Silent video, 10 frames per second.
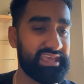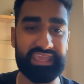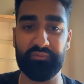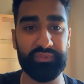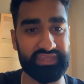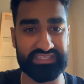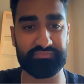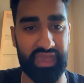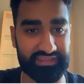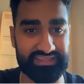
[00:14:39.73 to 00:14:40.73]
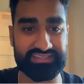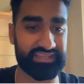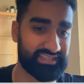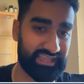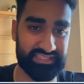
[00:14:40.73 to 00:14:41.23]
Can we expect this
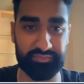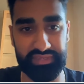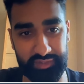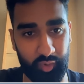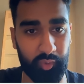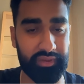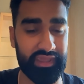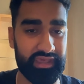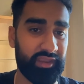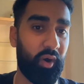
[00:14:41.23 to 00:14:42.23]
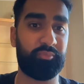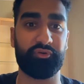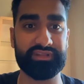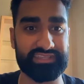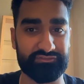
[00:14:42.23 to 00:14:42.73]
satellite to be in orbit and
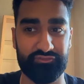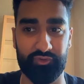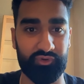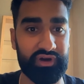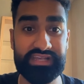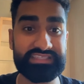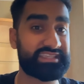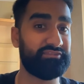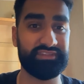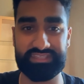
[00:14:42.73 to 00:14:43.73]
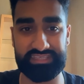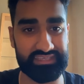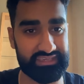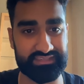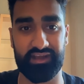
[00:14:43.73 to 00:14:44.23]
operating for 70
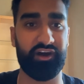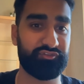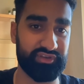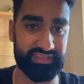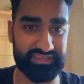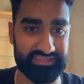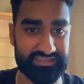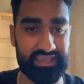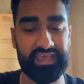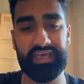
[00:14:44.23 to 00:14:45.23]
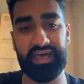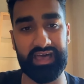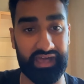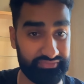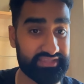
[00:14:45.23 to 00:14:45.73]
years, 100 years?
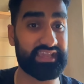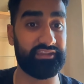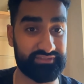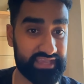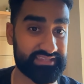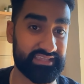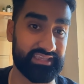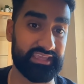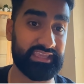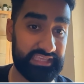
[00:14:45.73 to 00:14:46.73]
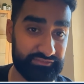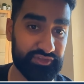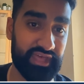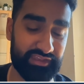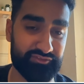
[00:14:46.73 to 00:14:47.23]
And this kind of testing gives you
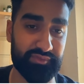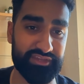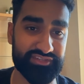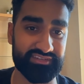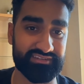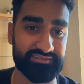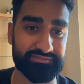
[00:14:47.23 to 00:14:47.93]
that information.